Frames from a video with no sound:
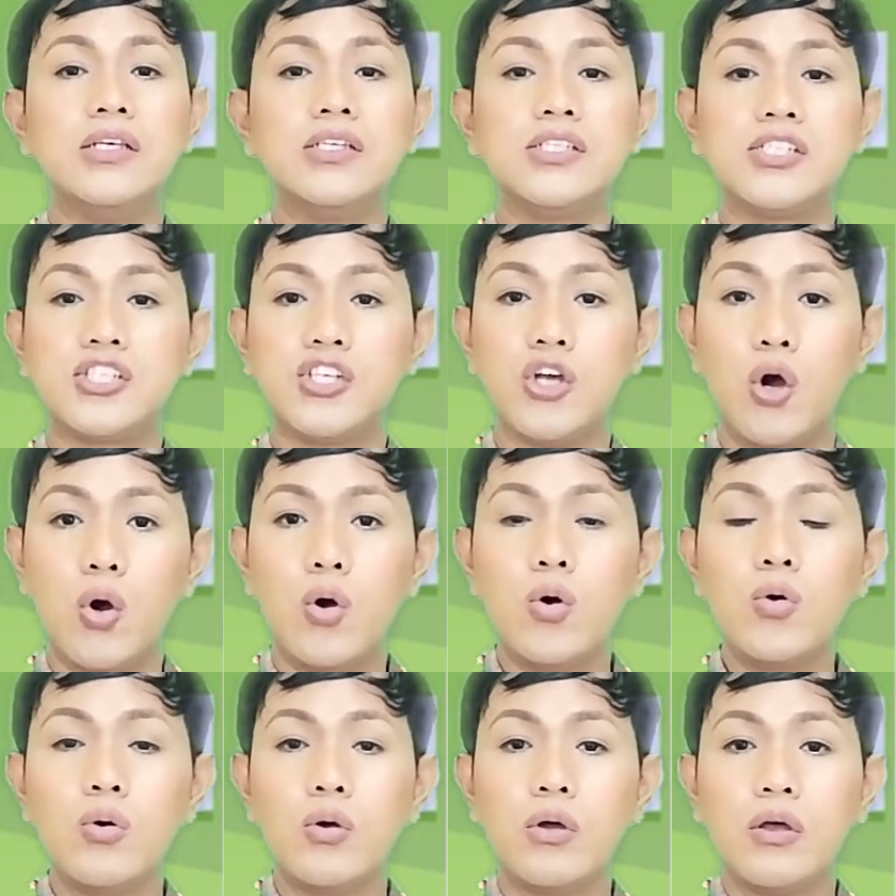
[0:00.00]

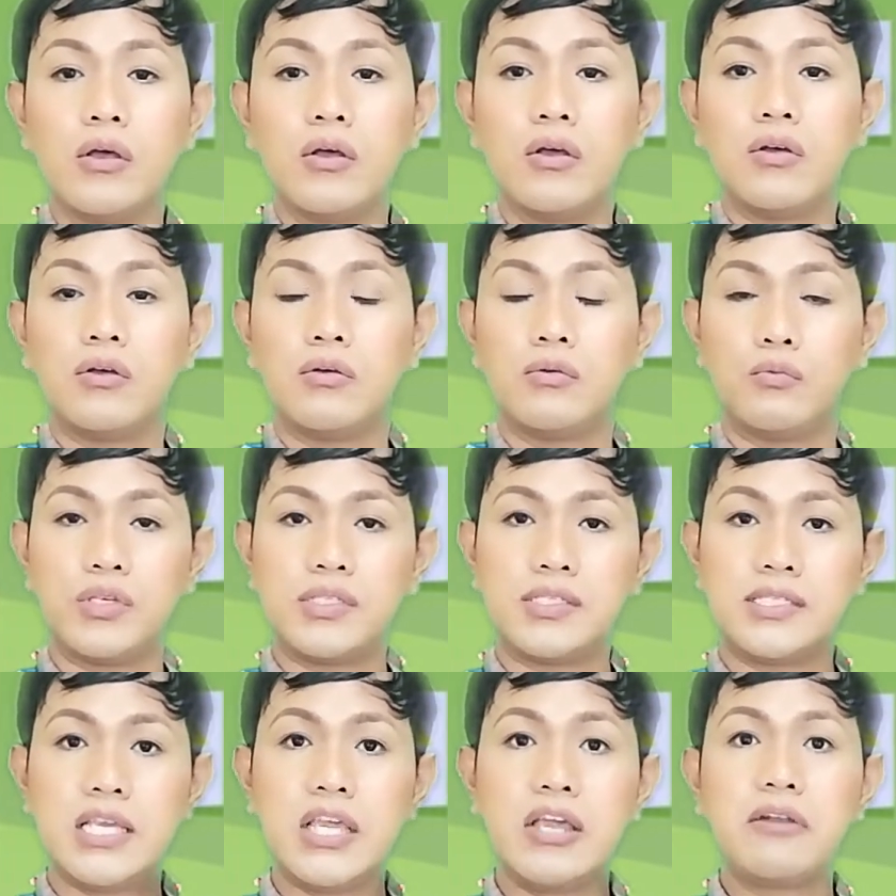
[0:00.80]
So,
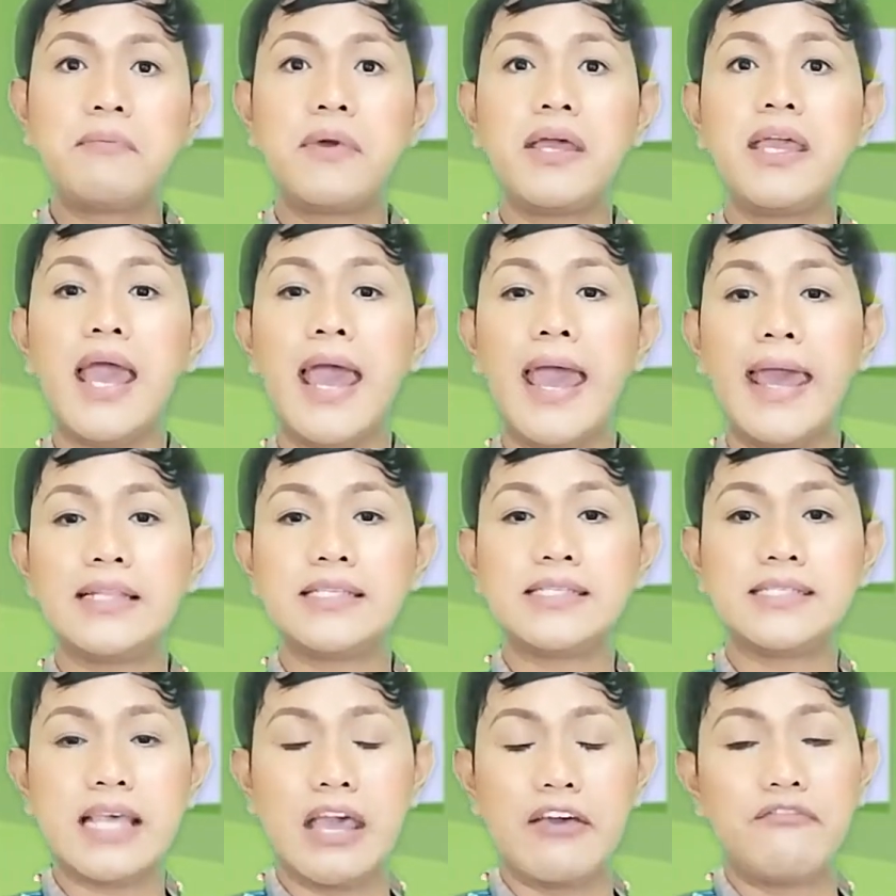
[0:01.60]
we see on my
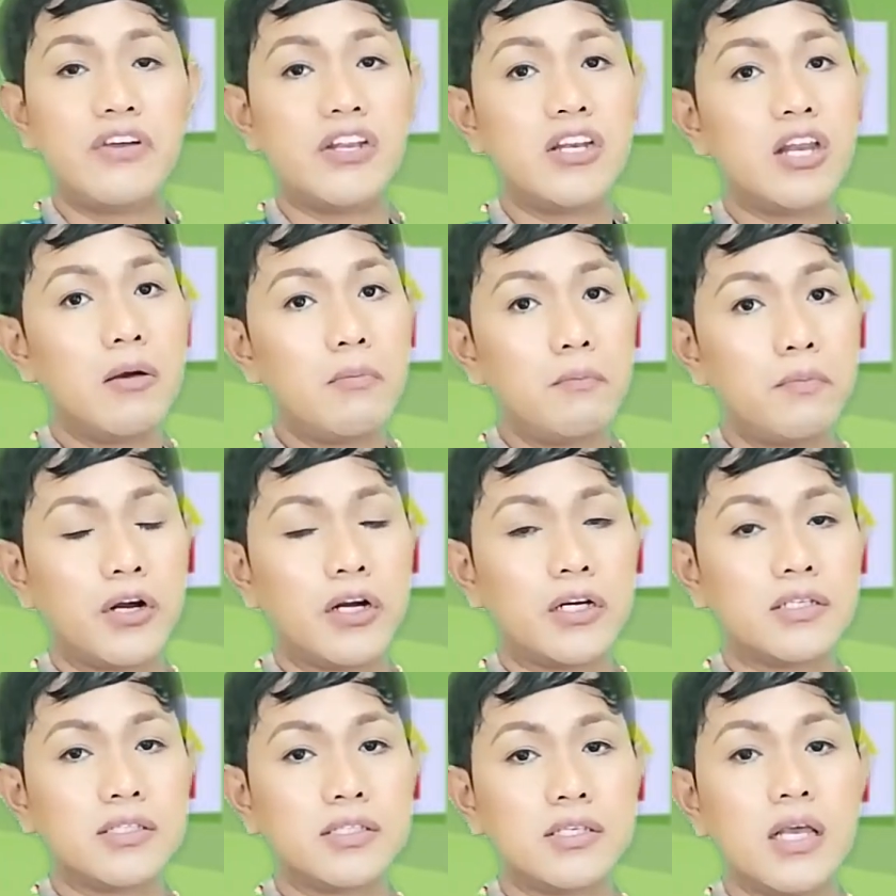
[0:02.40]
hand 7
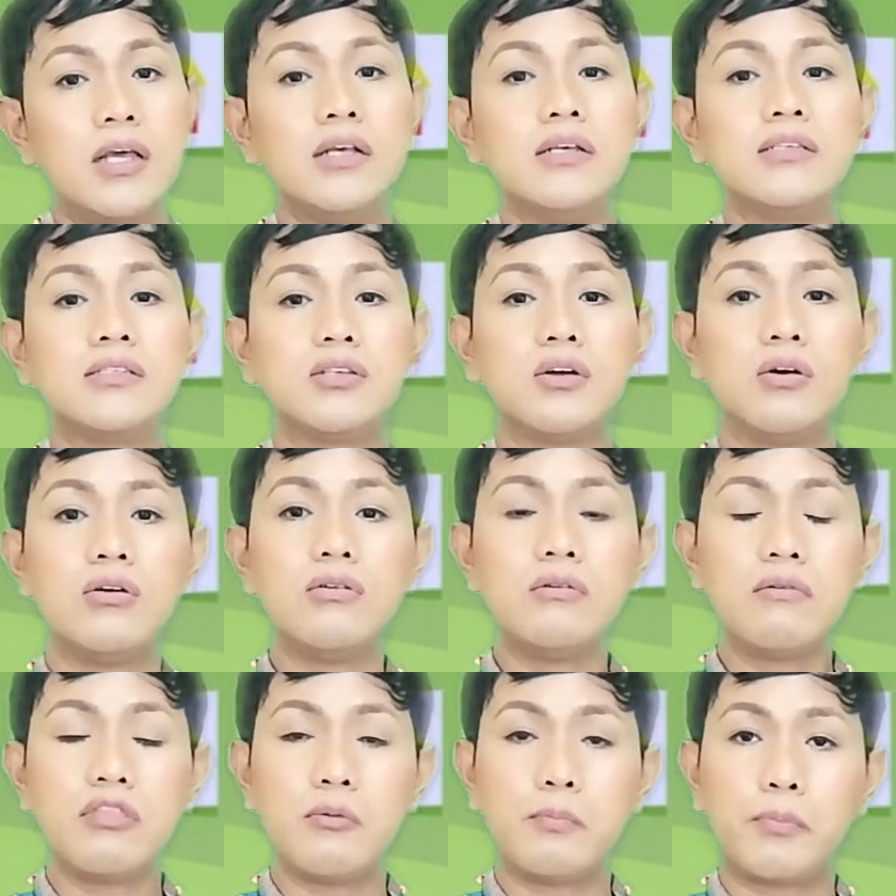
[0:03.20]
numbers.
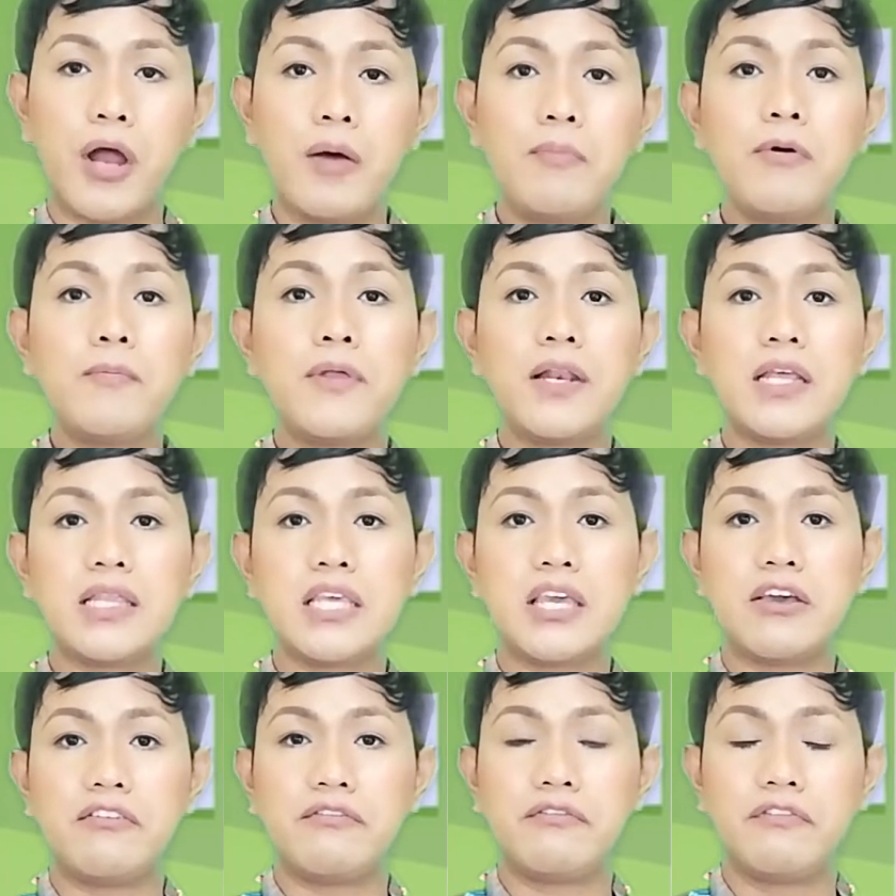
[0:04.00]
So, the
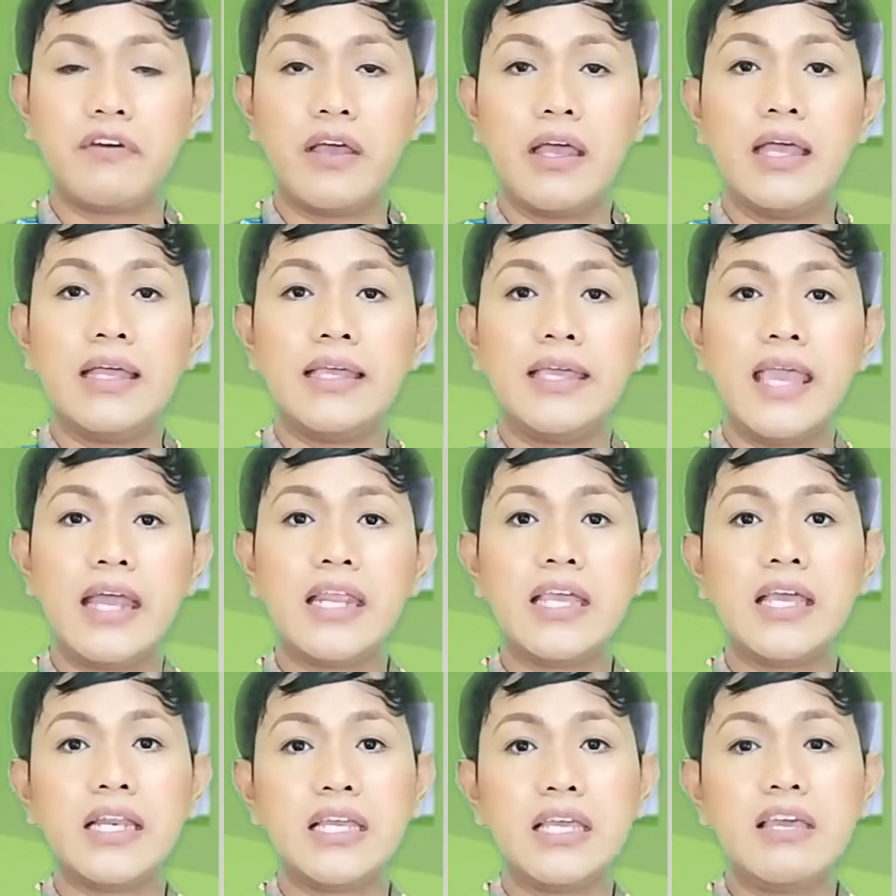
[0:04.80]
probability of
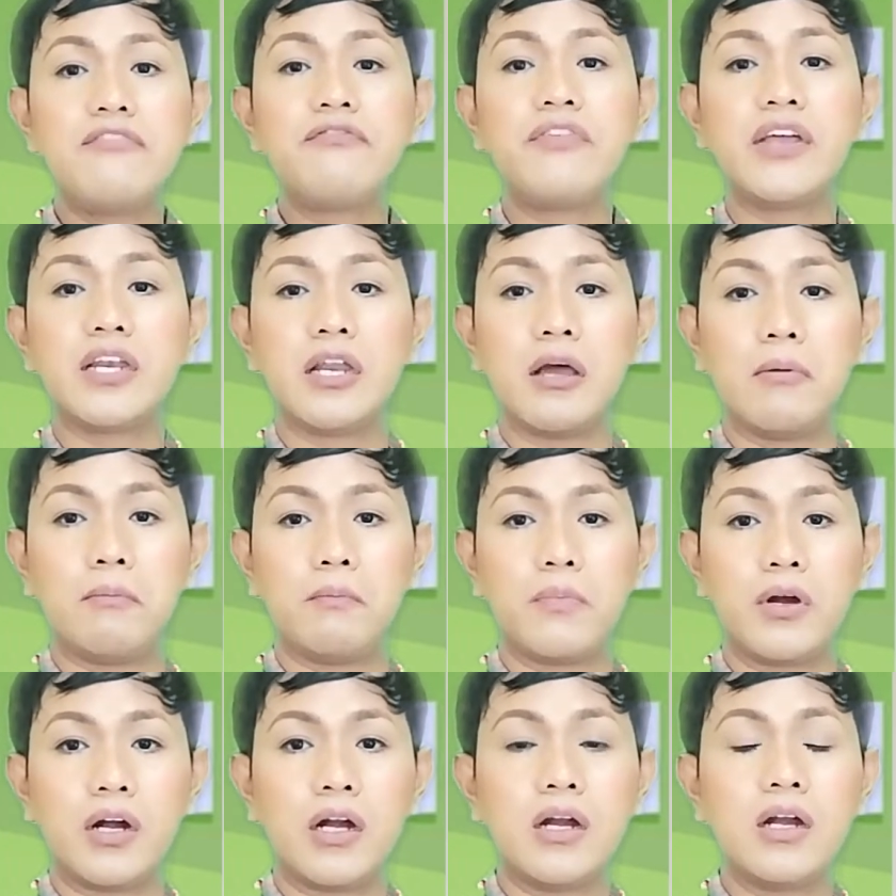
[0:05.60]
getting an even
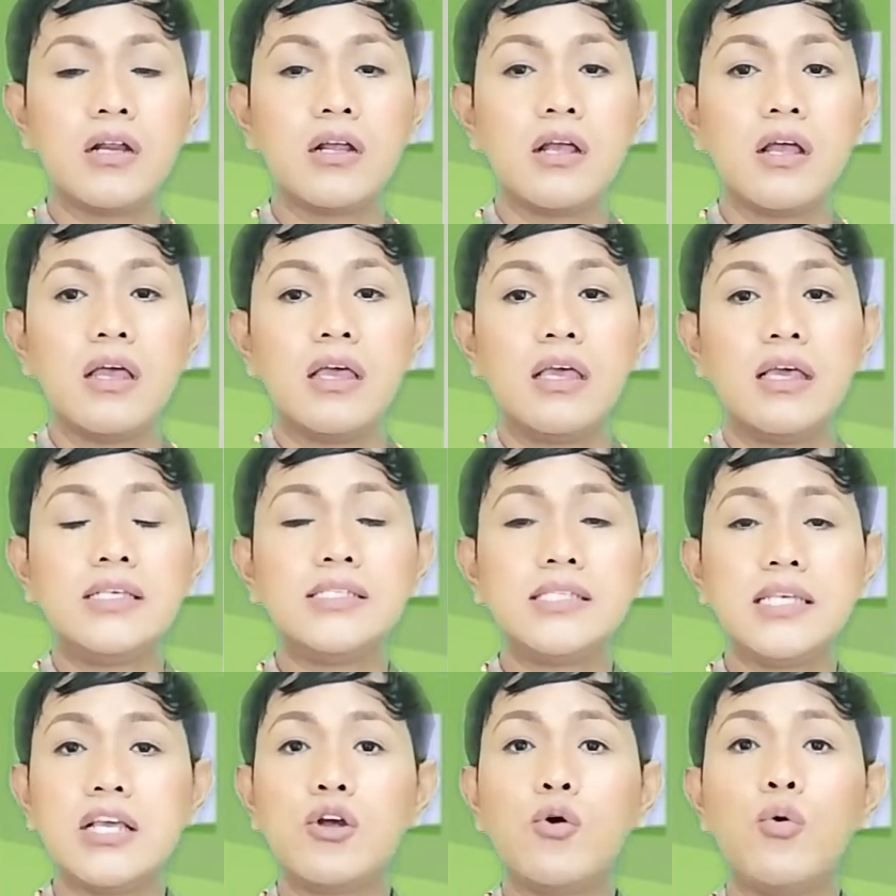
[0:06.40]
number
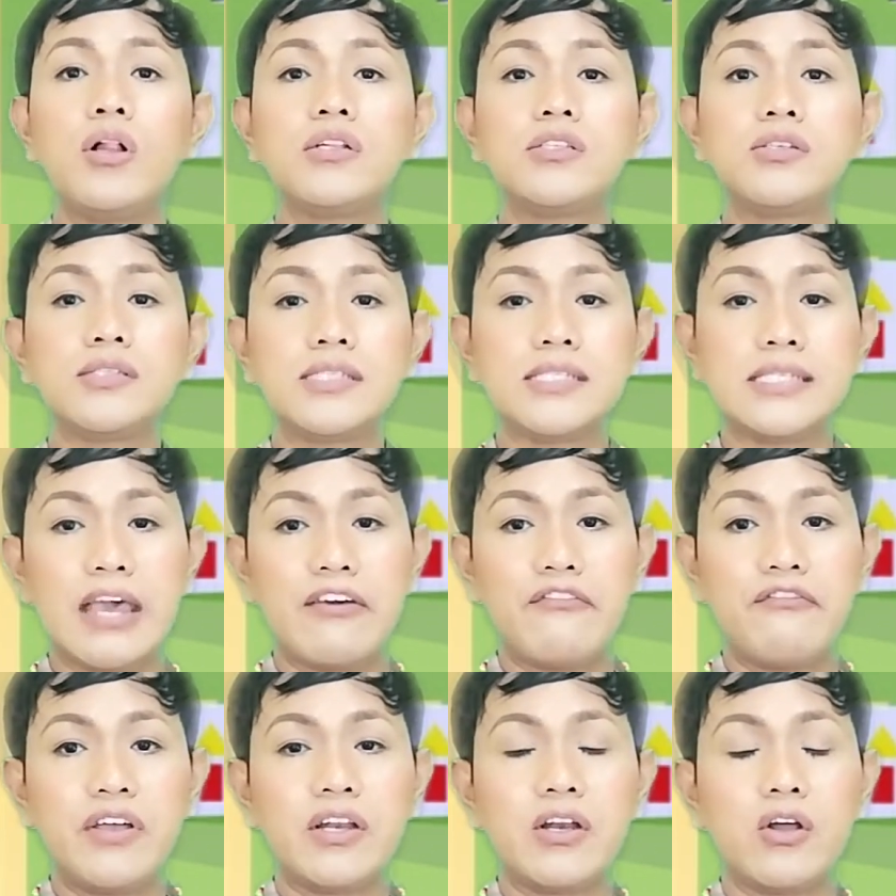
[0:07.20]
is equal to
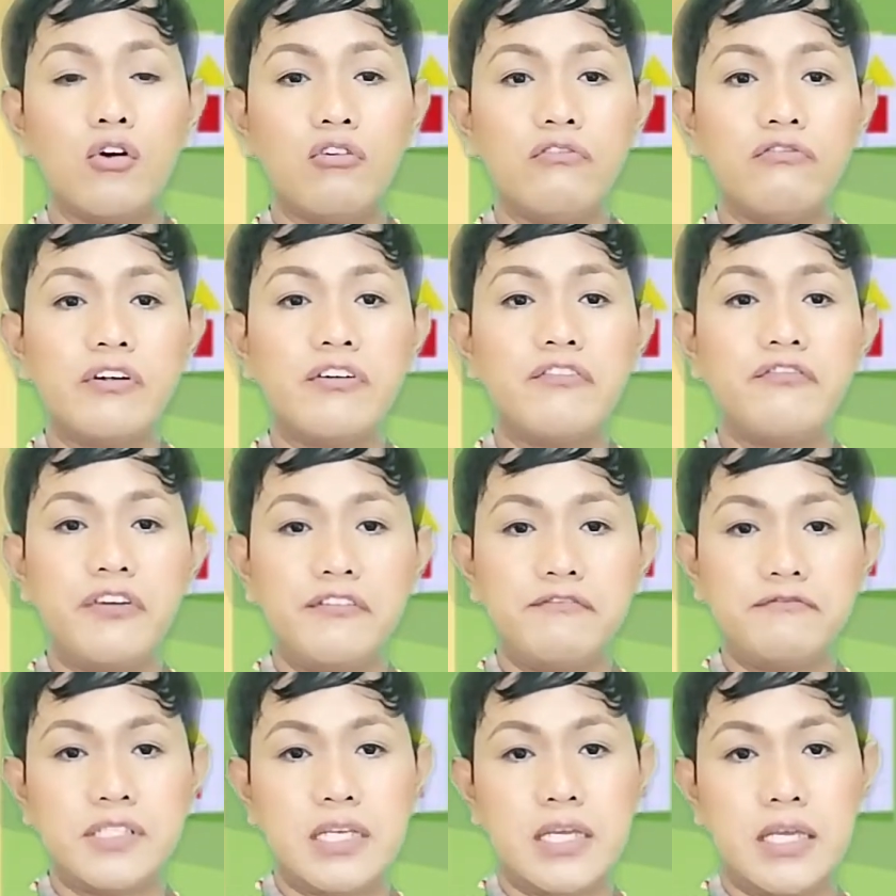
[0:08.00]
7 over
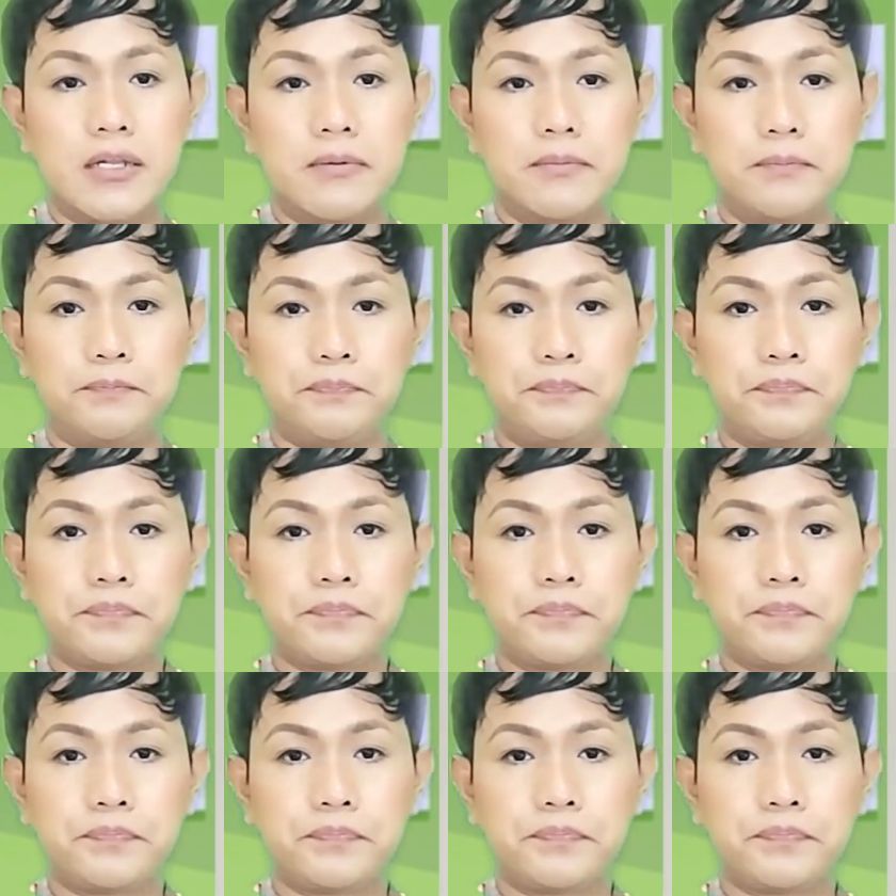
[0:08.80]
15.